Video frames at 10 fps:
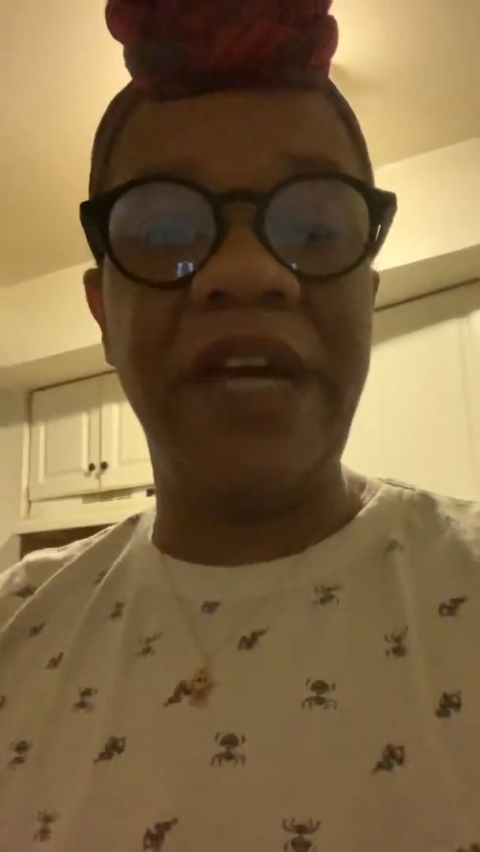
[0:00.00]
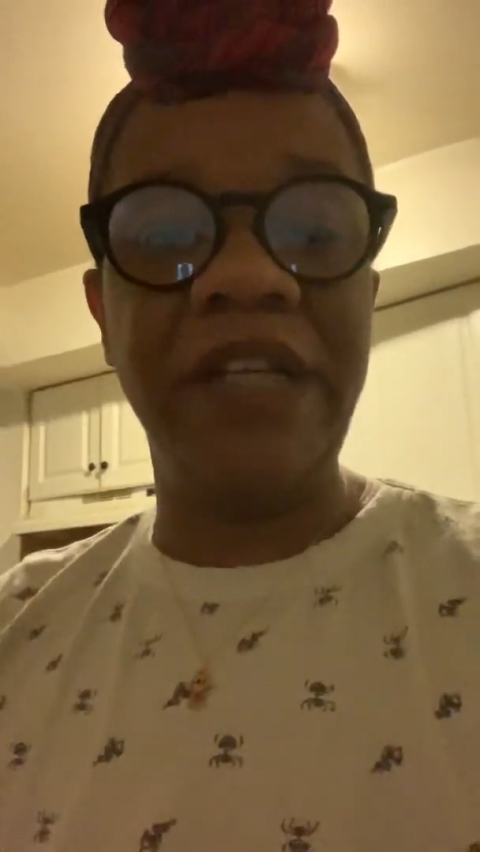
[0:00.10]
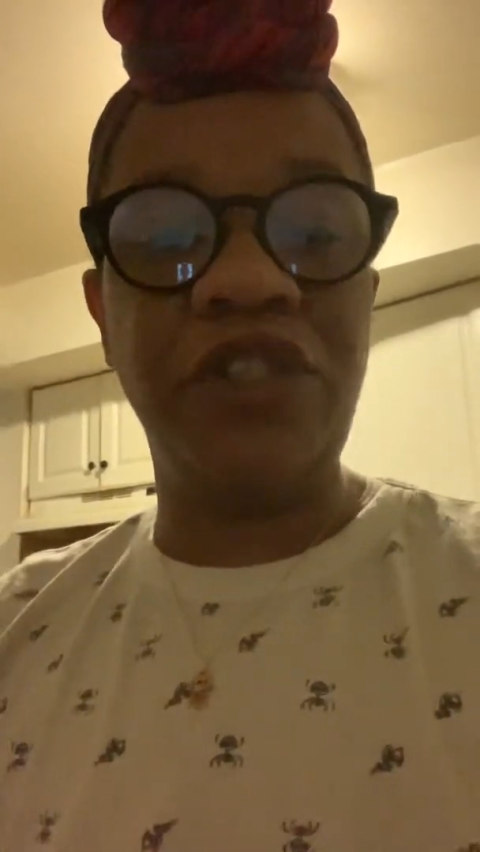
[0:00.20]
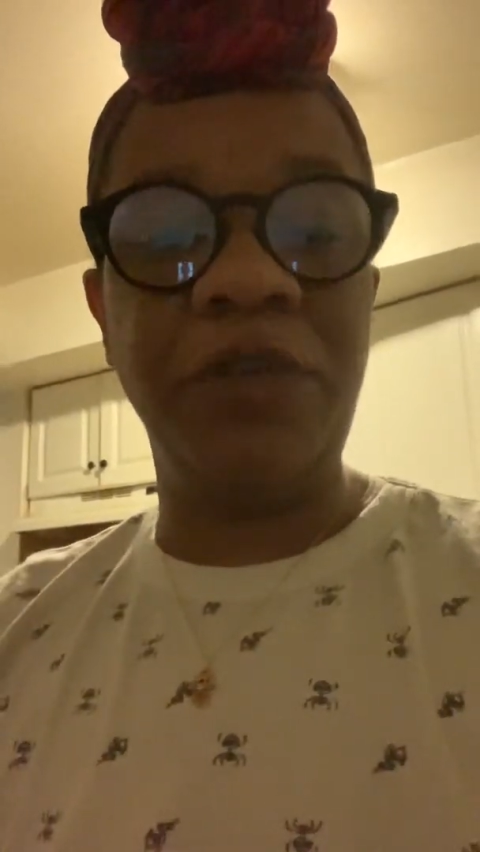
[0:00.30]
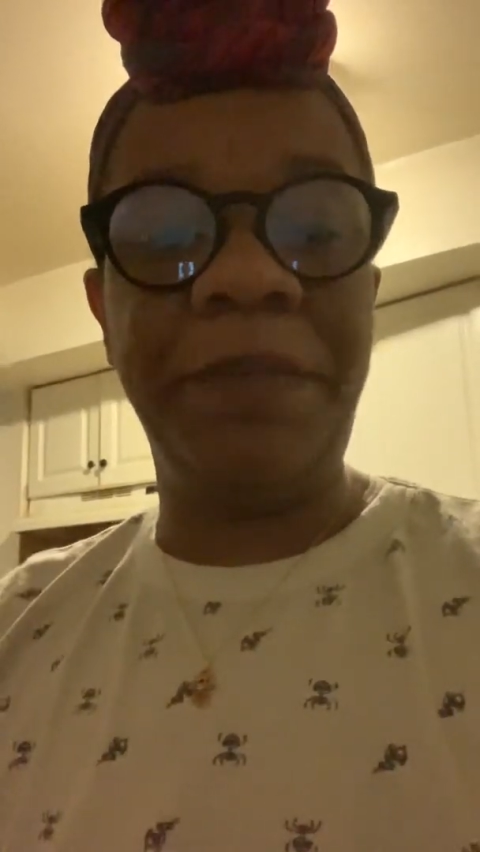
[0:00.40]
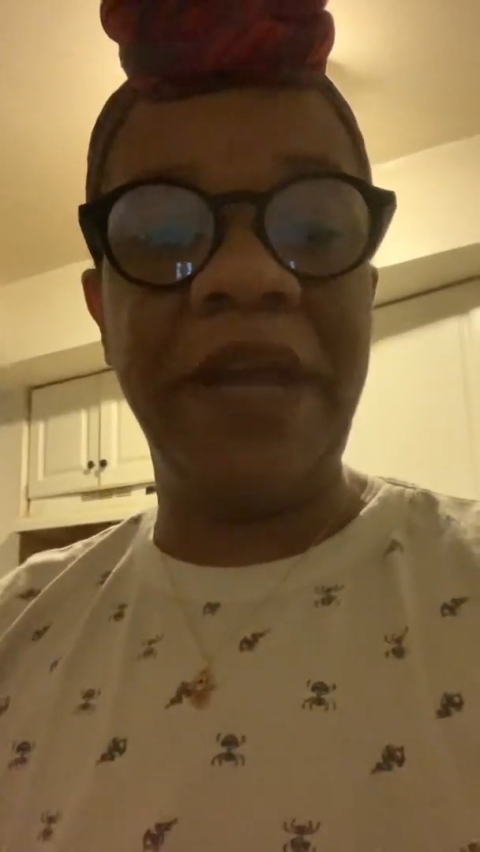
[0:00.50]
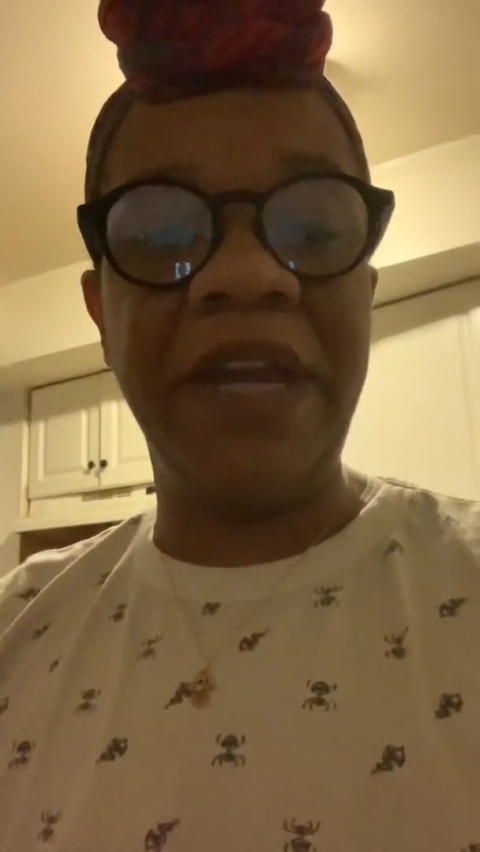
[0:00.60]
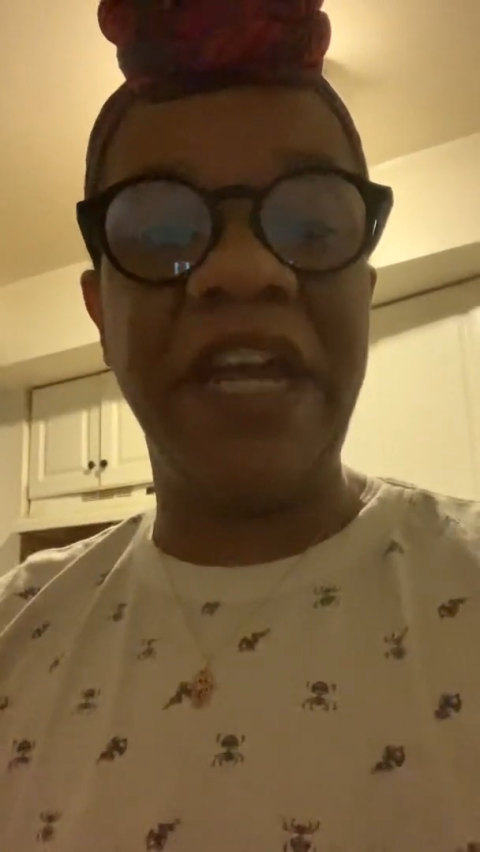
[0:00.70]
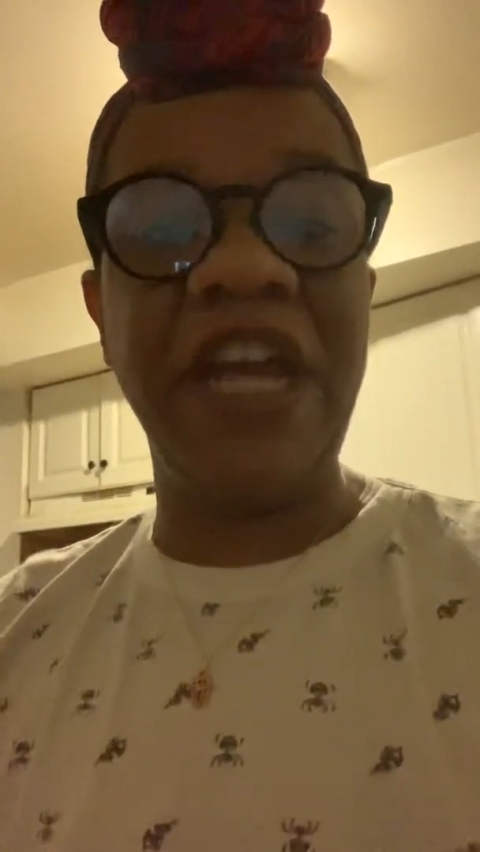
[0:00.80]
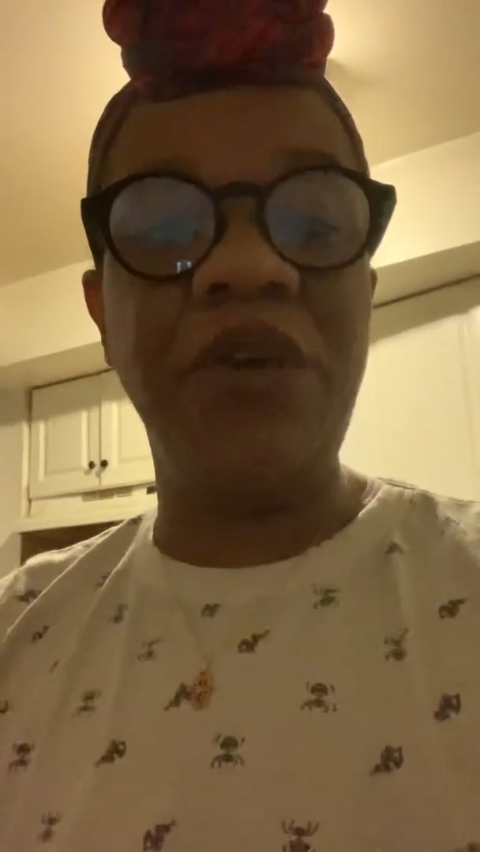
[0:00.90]
us to be
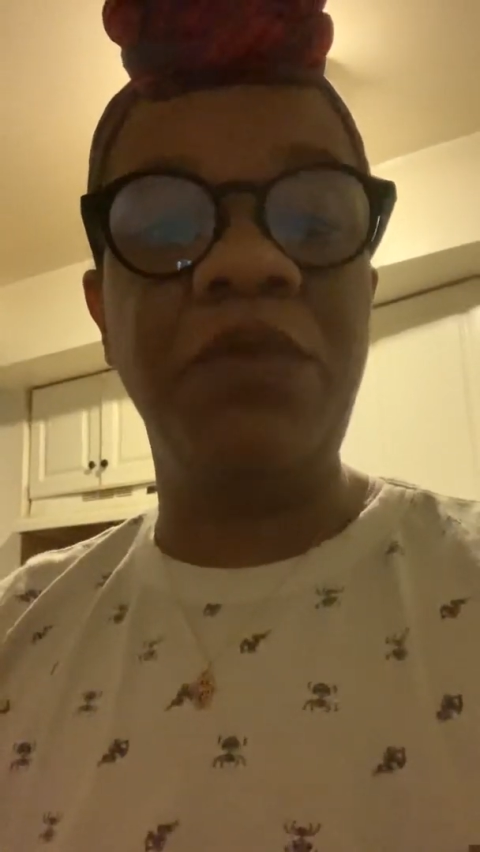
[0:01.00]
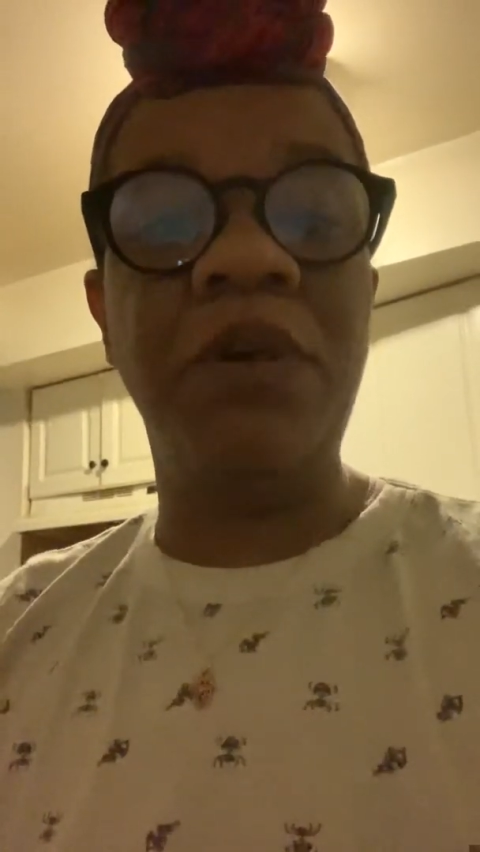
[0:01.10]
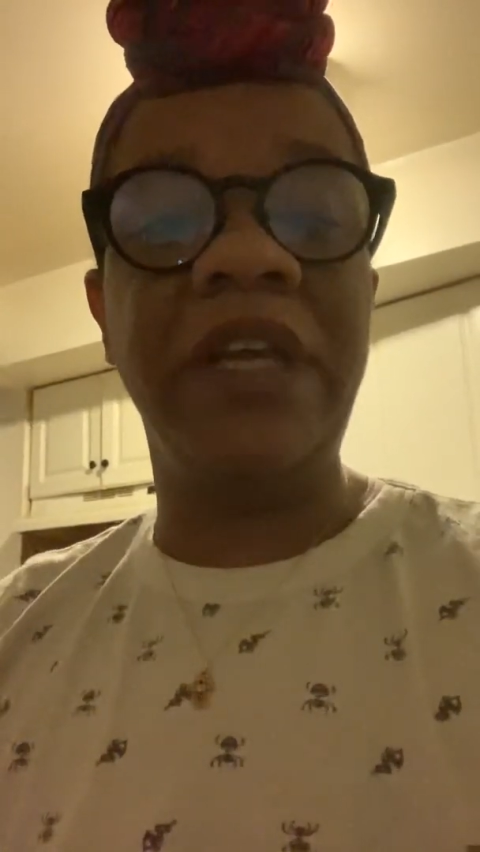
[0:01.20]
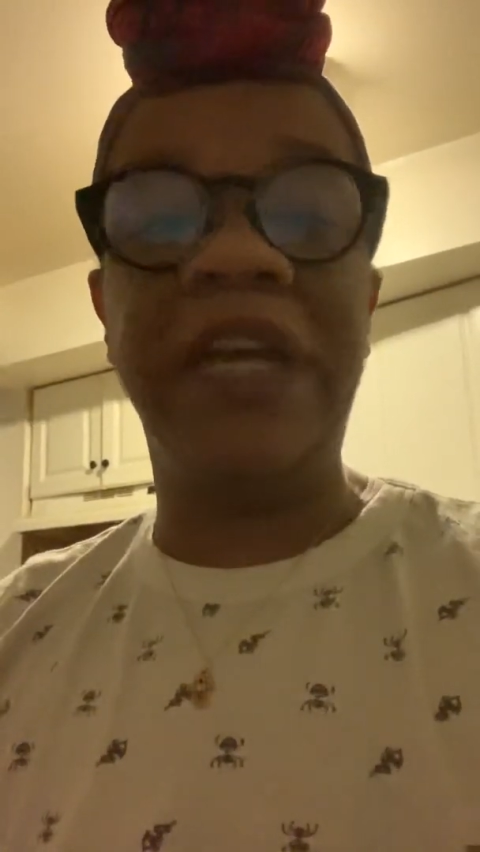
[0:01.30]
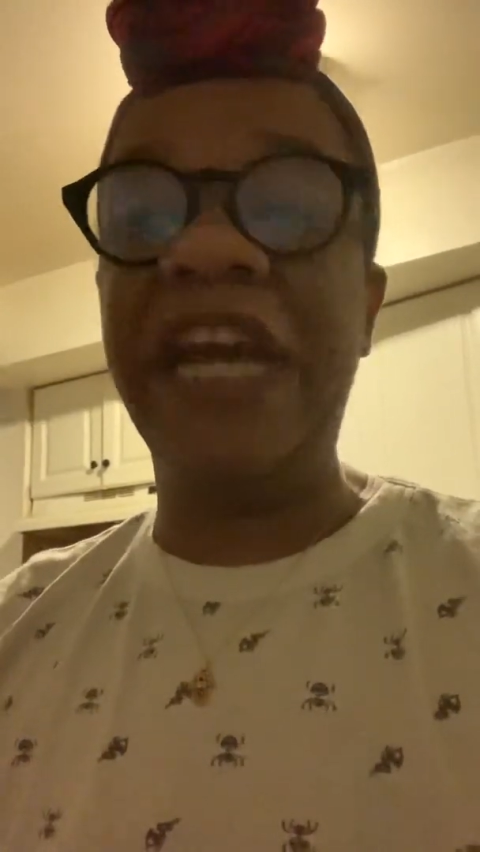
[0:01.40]
an equal